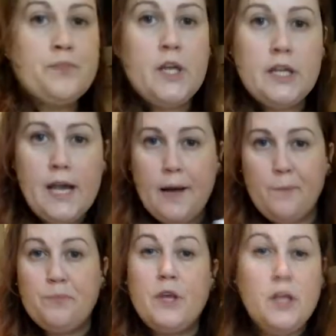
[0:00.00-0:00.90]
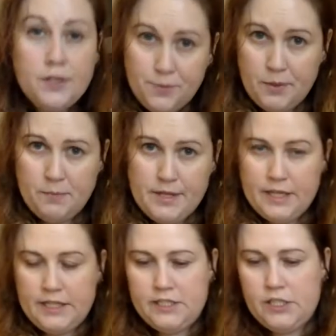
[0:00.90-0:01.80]
Now, you might be
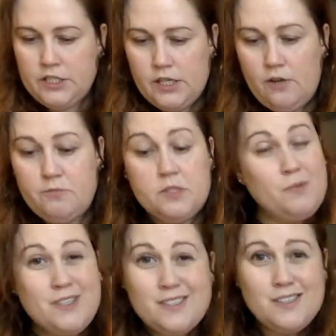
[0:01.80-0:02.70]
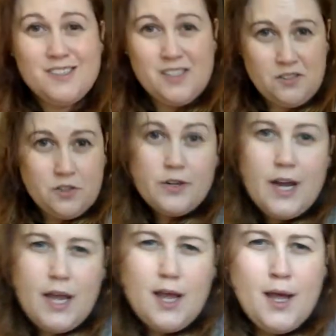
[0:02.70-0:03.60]
thinking to yourself, Ms. Barnes, this still sounds
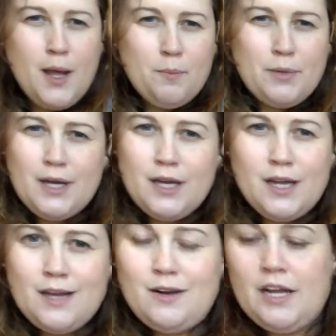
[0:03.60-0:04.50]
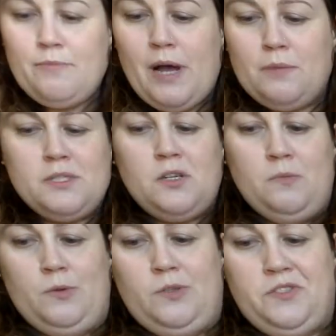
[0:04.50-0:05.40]
great, but I don't have popsicle
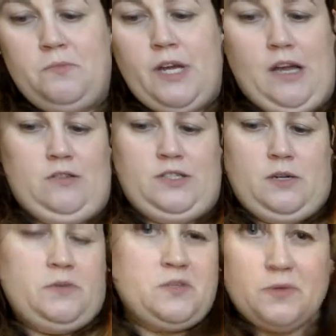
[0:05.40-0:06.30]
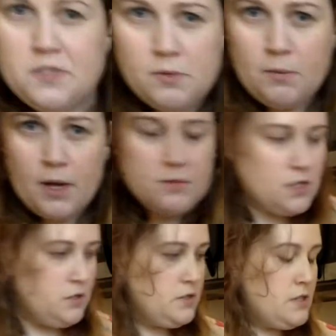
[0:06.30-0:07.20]
molds at my house. How am I supposed to make
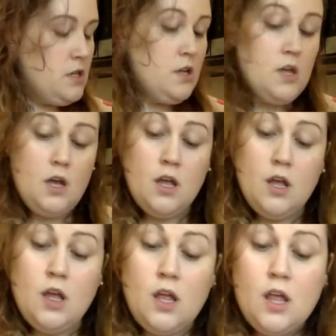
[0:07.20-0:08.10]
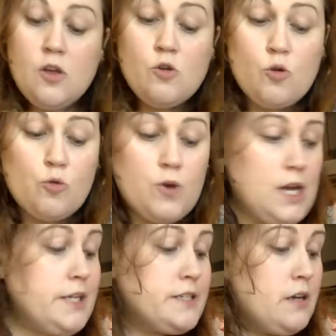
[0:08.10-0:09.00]
popsicles?
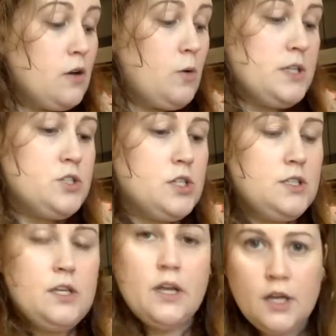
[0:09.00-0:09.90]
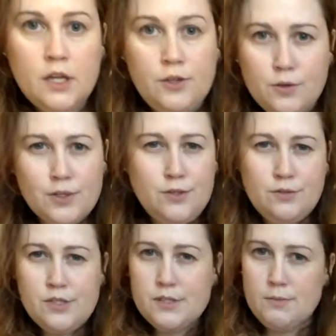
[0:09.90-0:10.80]
Great question. You can
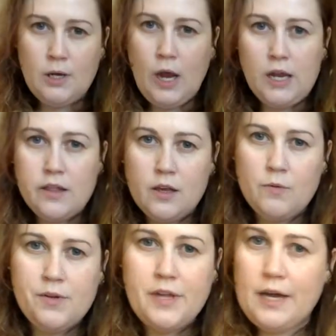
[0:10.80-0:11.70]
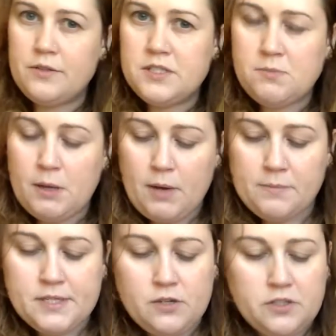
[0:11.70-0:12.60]
use just about anything around the house to make
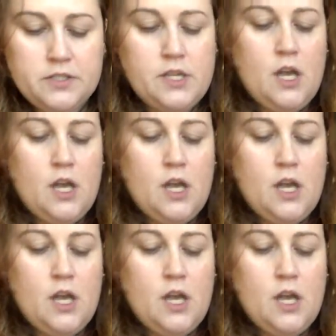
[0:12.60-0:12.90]
popsicles.